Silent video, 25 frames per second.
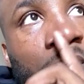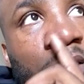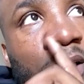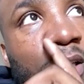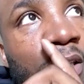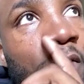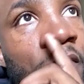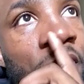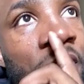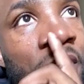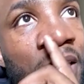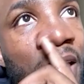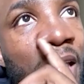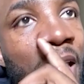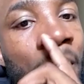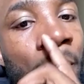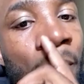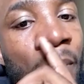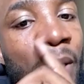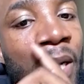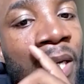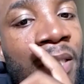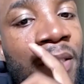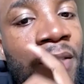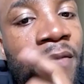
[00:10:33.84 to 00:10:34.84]
don't think game
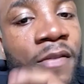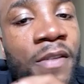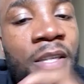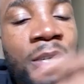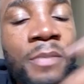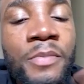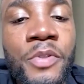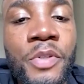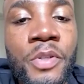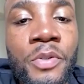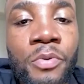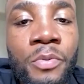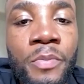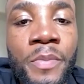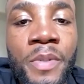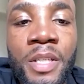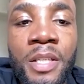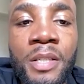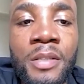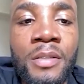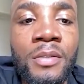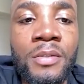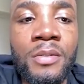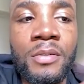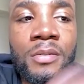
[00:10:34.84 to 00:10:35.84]
plan for them two would
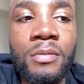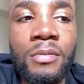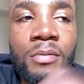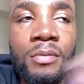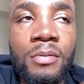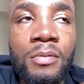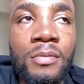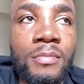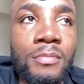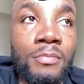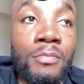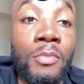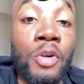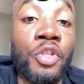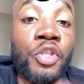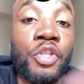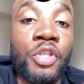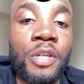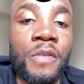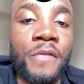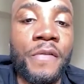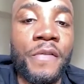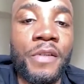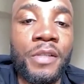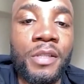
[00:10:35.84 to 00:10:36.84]
be much
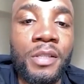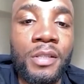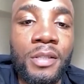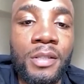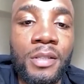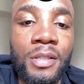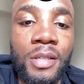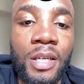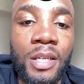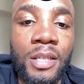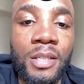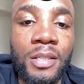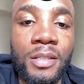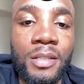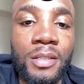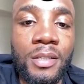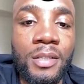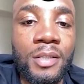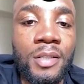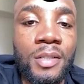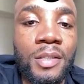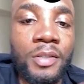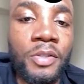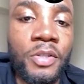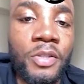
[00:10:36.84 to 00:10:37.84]
different, like
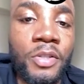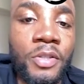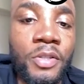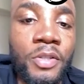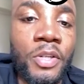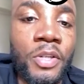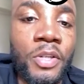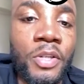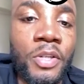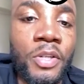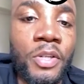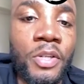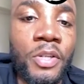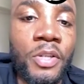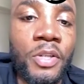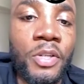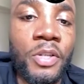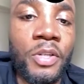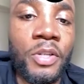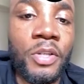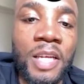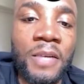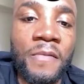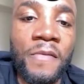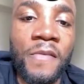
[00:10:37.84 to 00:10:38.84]
because they're two the
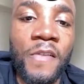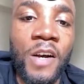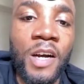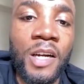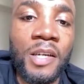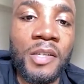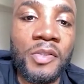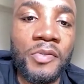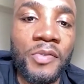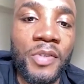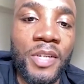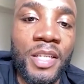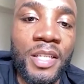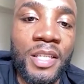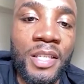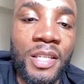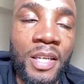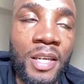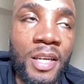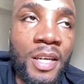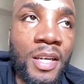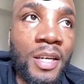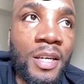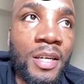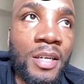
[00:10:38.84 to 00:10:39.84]
same fighters really.
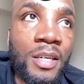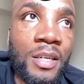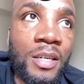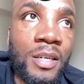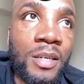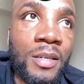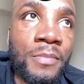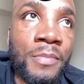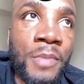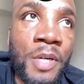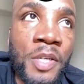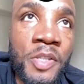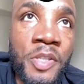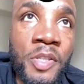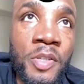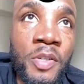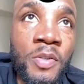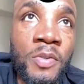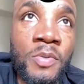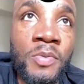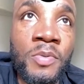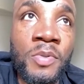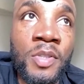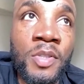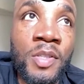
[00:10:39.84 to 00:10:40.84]

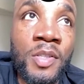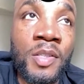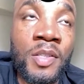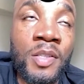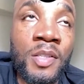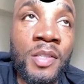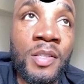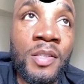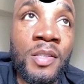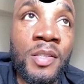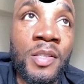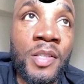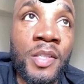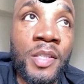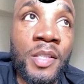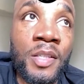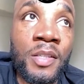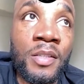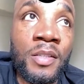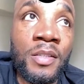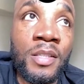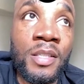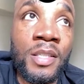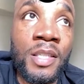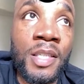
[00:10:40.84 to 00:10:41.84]
Masvidal is just
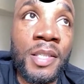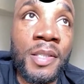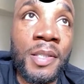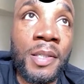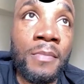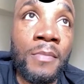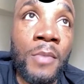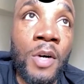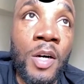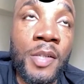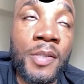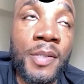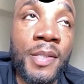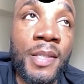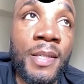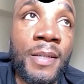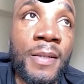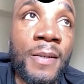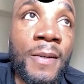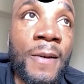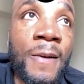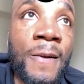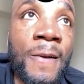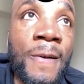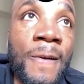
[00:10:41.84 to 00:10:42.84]
a decent boxer.
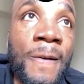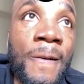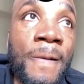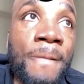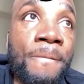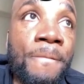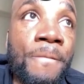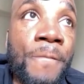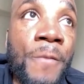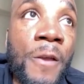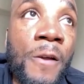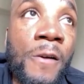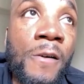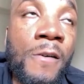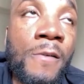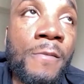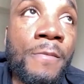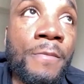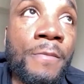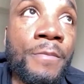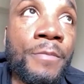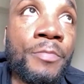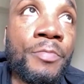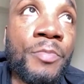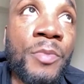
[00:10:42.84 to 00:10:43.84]

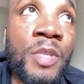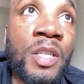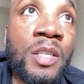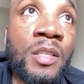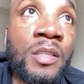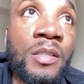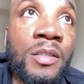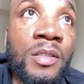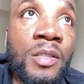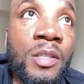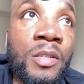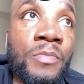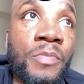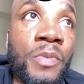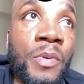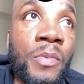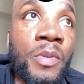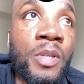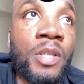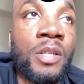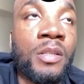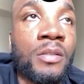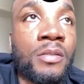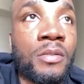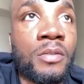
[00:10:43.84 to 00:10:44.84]
Yeah, so
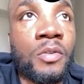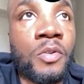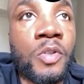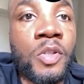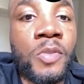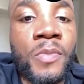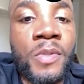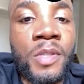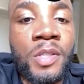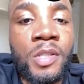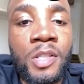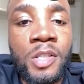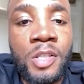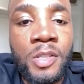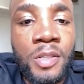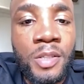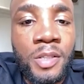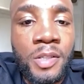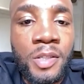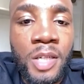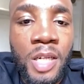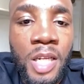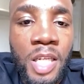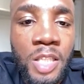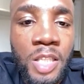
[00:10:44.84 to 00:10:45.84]
probably Usman because he's
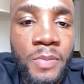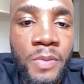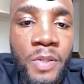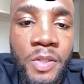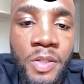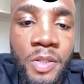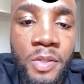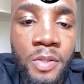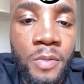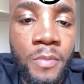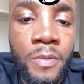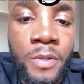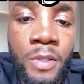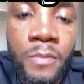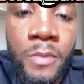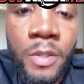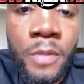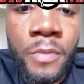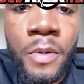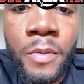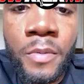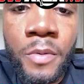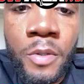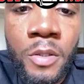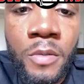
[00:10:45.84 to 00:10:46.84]
the last person to beat me
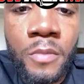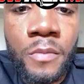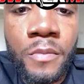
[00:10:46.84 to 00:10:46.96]
probably.